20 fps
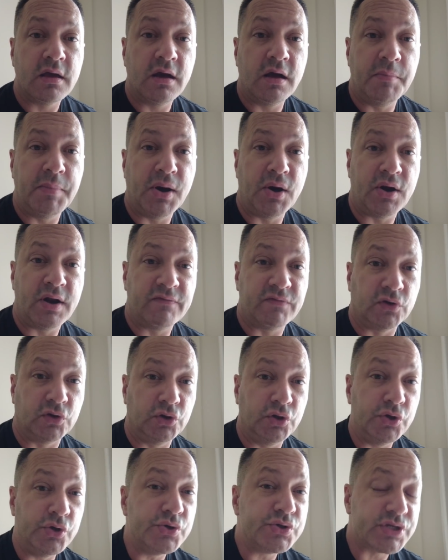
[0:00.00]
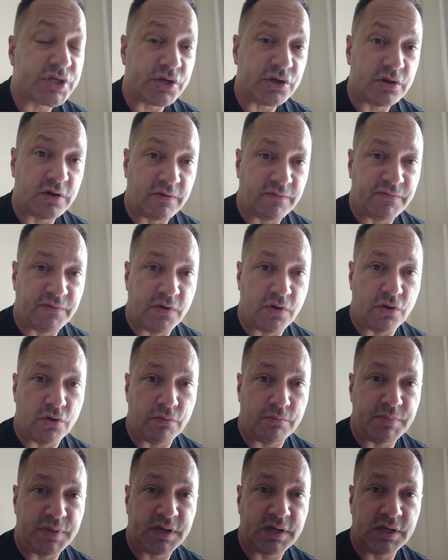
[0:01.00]
about ever losing your
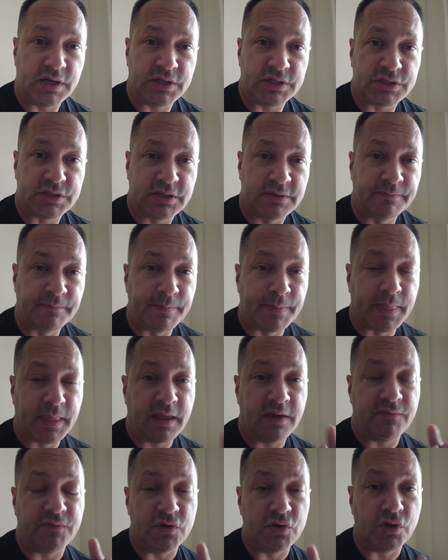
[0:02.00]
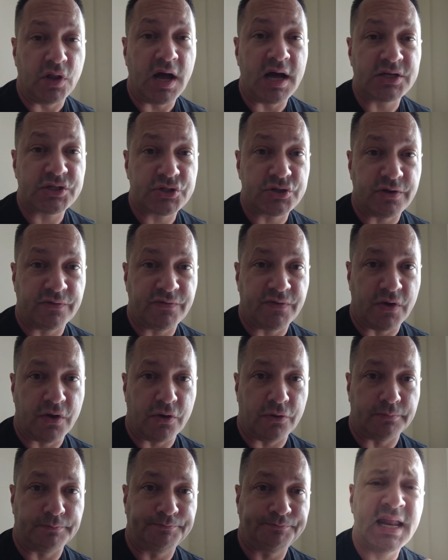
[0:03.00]
phone, because if you lost your
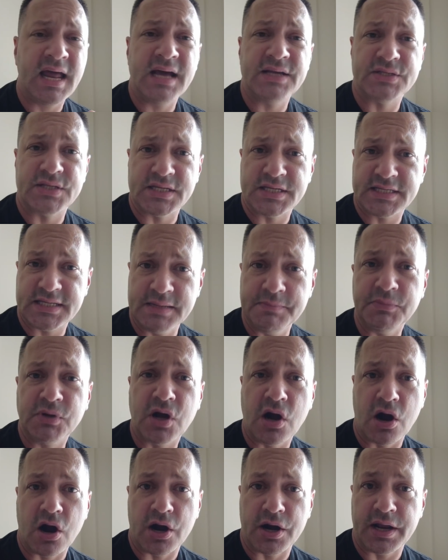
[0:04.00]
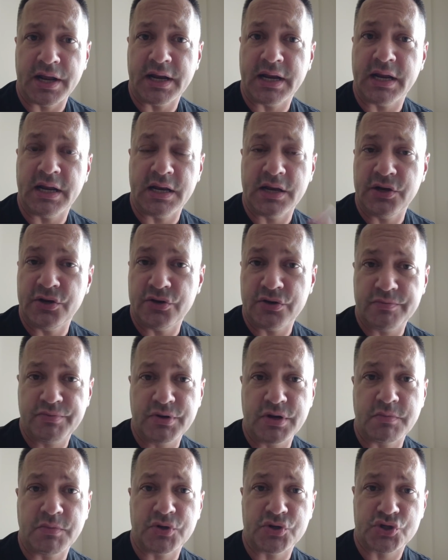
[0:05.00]
phone, it has a SIM card in it, and you're
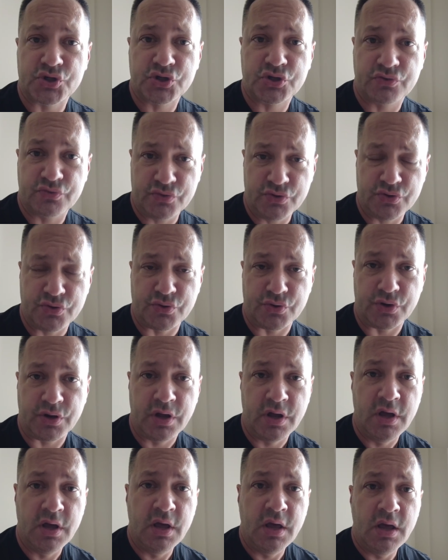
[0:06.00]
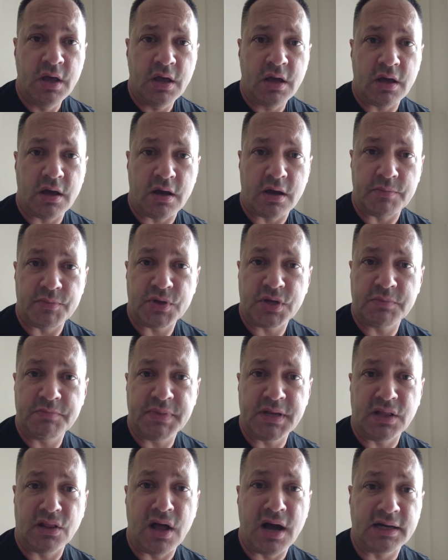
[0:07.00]
pretty much screwed. You can
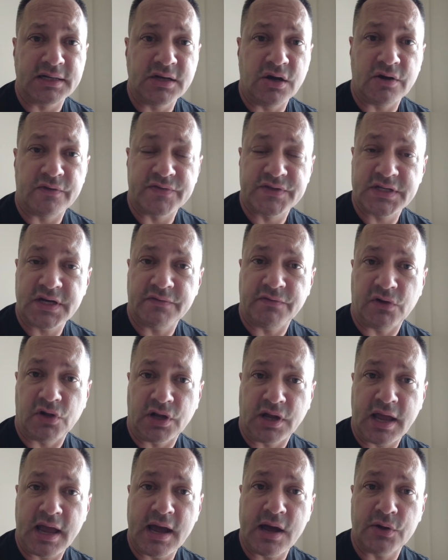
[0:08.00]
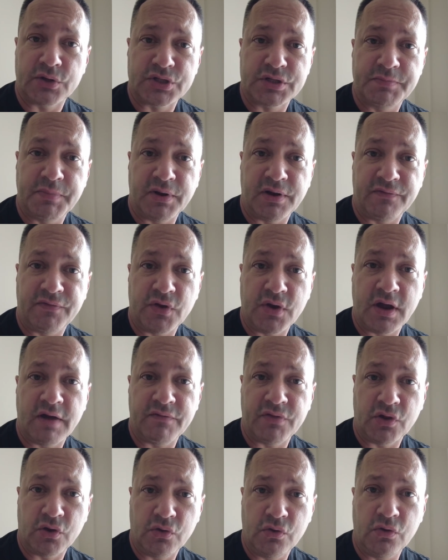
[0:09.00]
be locked out of several accounts, but if you
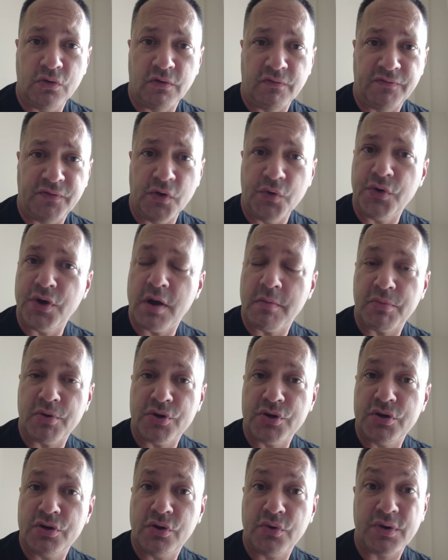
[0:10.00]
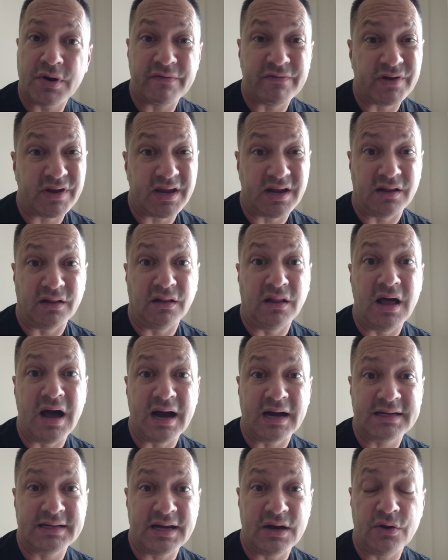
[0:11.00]
have the Google phone number, you don't ever get
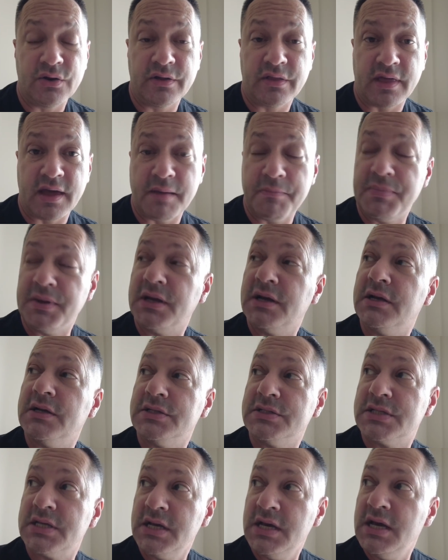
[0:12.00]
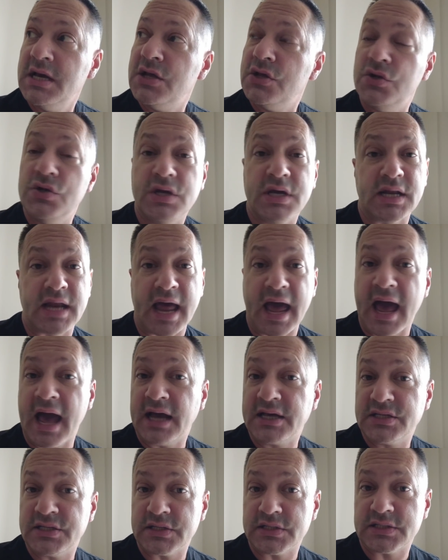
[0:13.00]
locked out of that, because you can
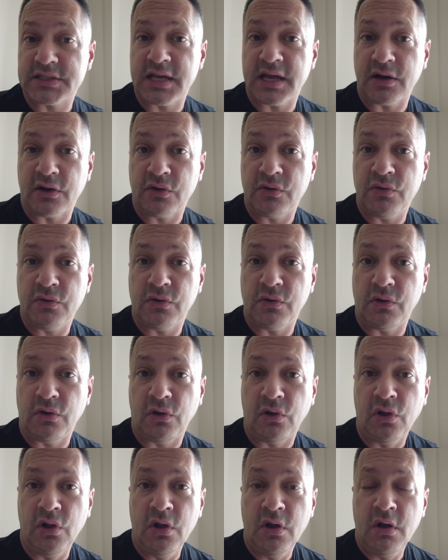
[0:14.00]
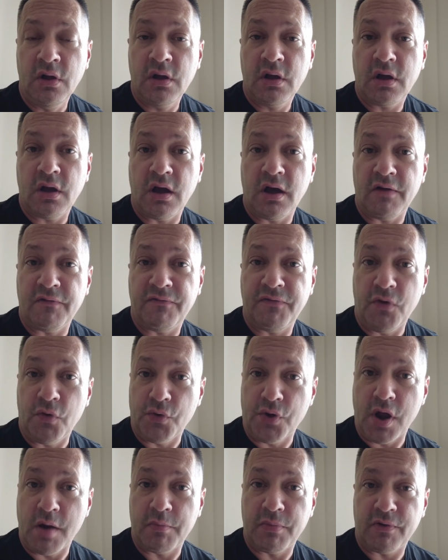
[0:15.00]
access that Google
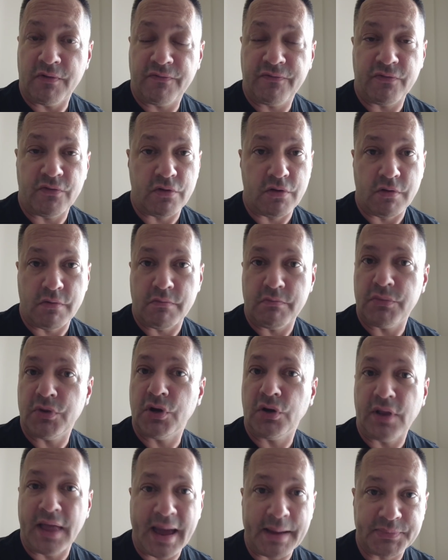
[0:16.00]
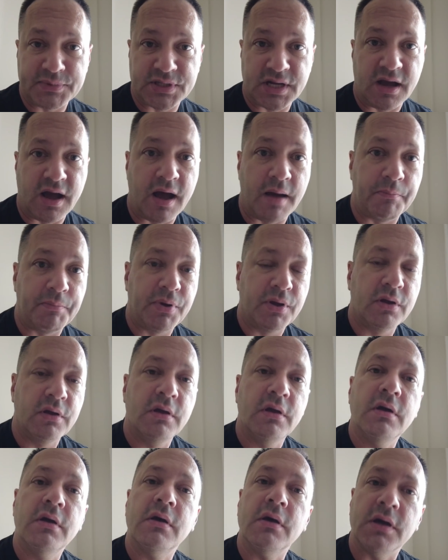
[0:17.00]
phone number from your laptop,
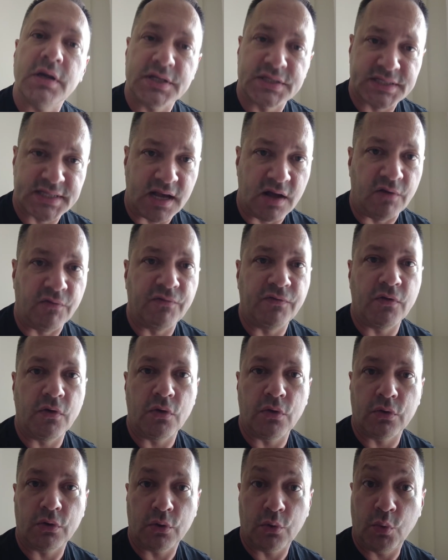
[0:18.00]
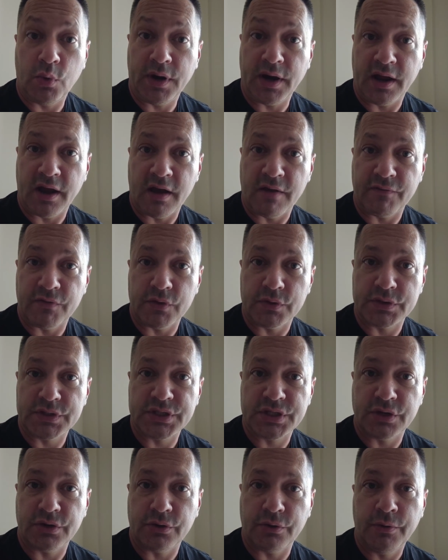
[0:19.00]
a cell phone, or what have you.
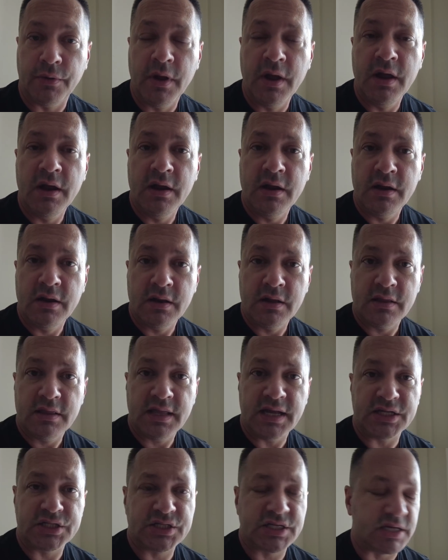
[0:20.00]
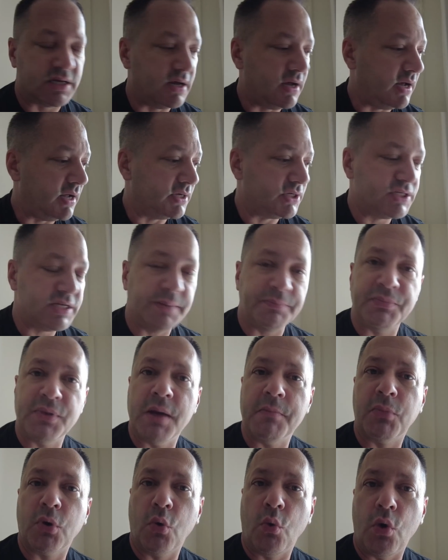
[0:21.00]
So that's tip
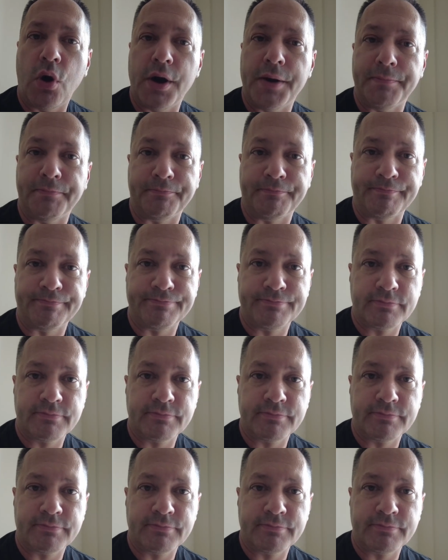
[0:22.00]
number one.